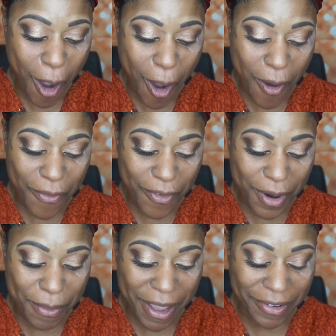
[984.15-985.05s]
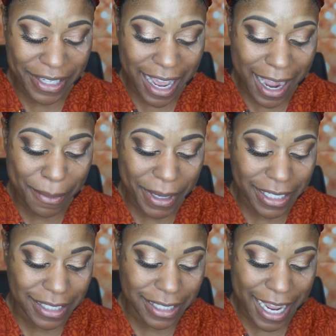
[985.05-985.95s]
all for about
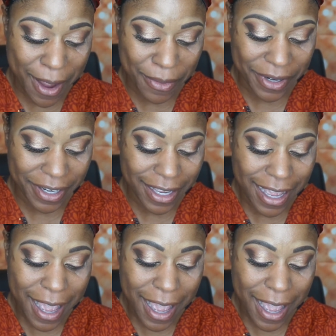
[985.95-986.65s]
$9 an hour.